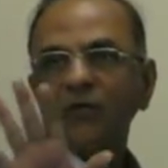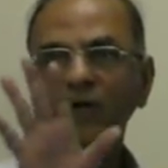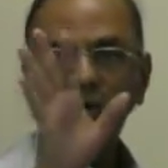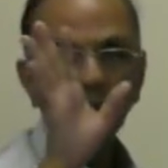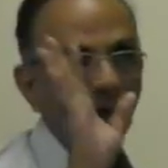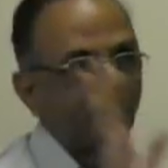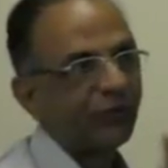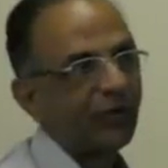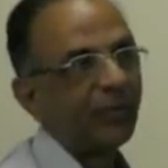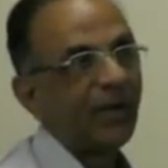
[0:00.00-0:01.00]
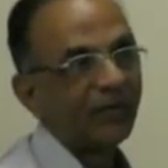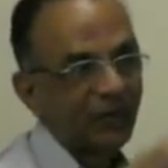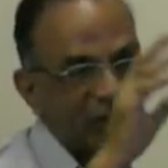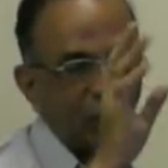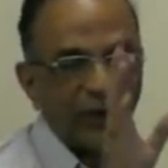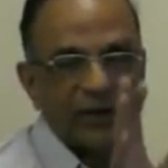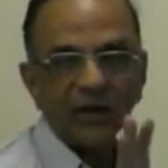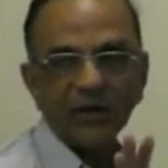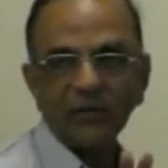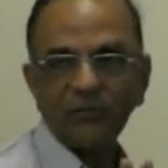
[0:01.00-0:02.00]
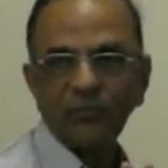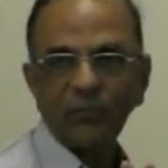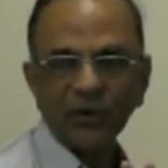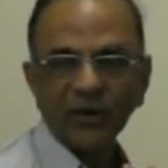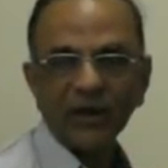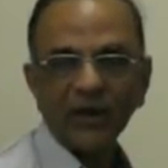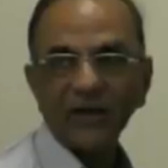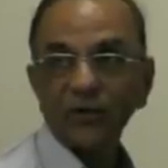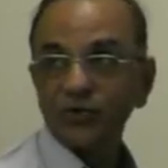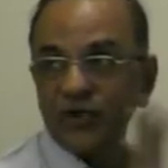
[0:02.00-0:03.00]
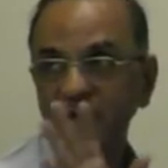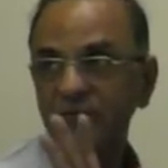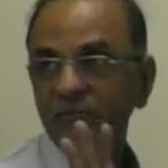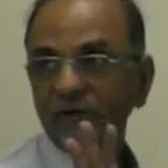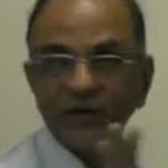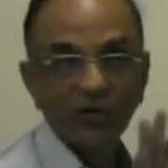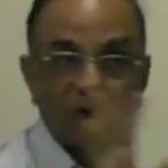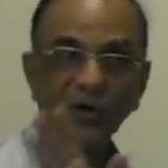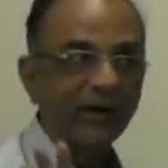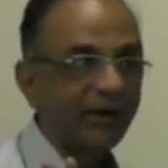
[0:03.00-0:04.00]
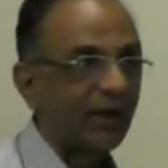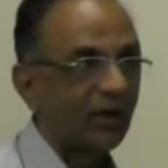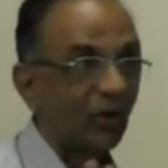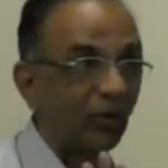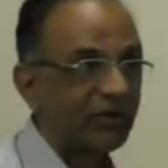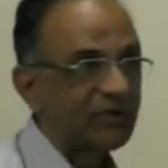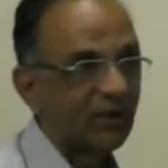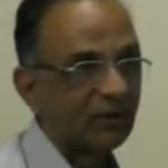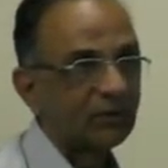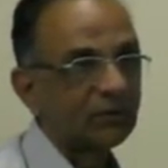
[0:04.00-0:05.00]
will do a film after doing a, putting a line to check. It is already done, always done.